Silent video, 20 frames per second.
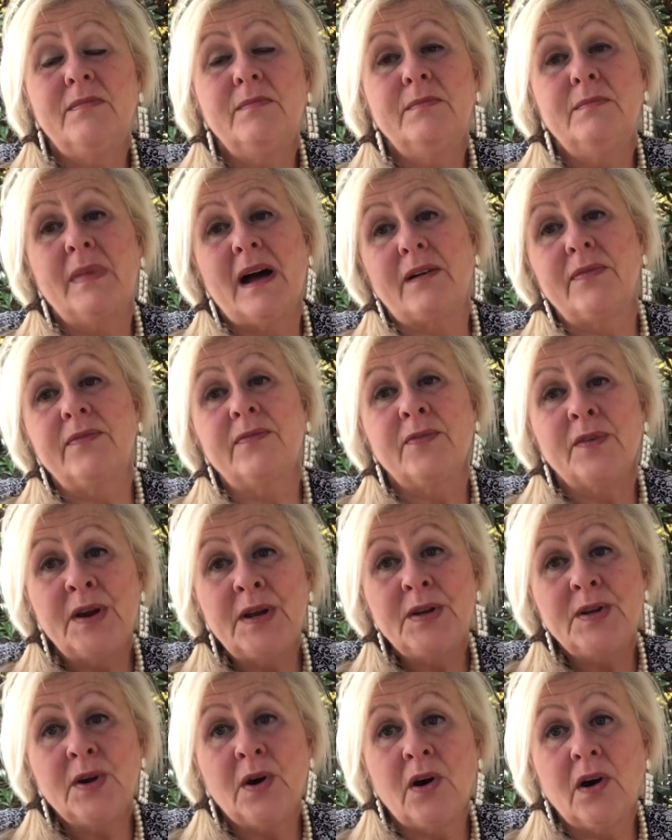my
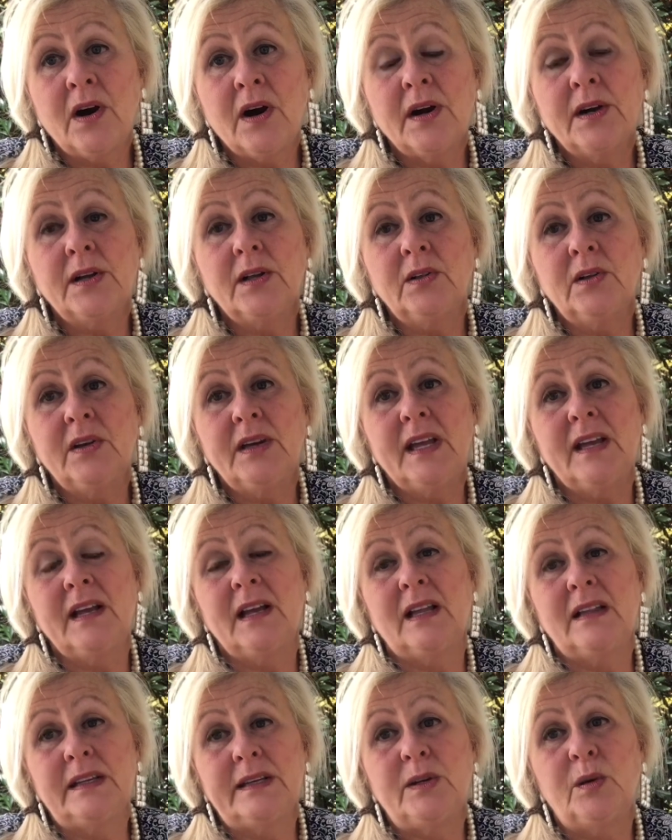front yard looking
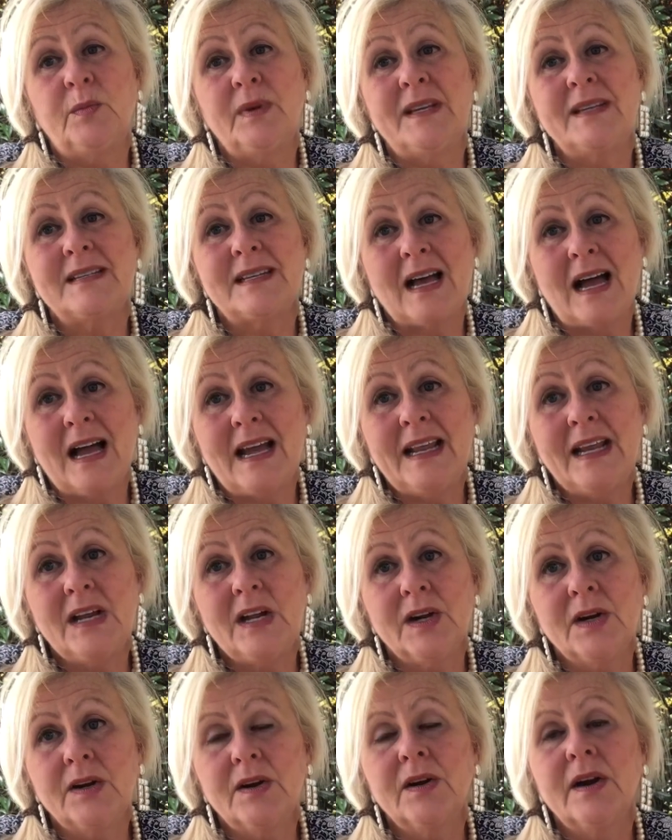a little bit
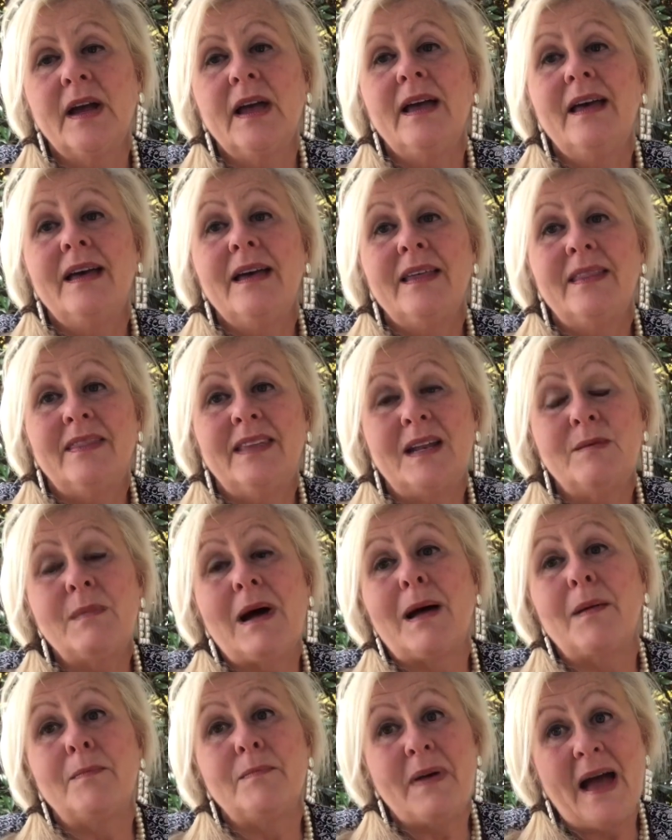tidier than
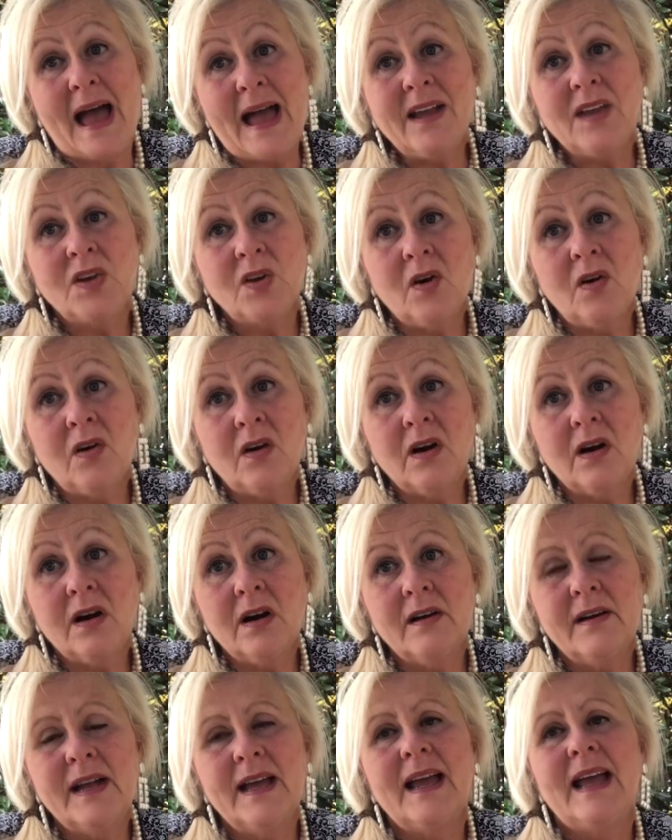my
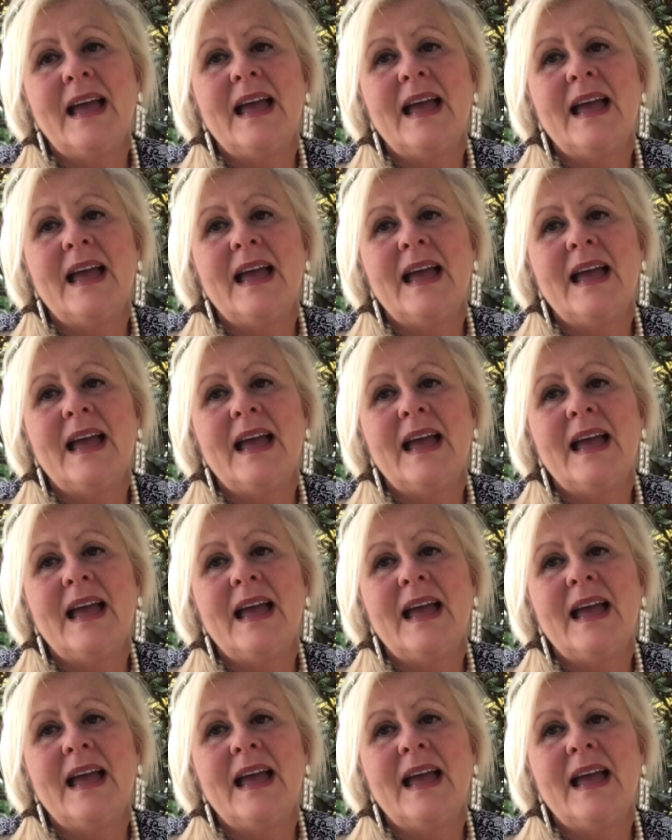backyard,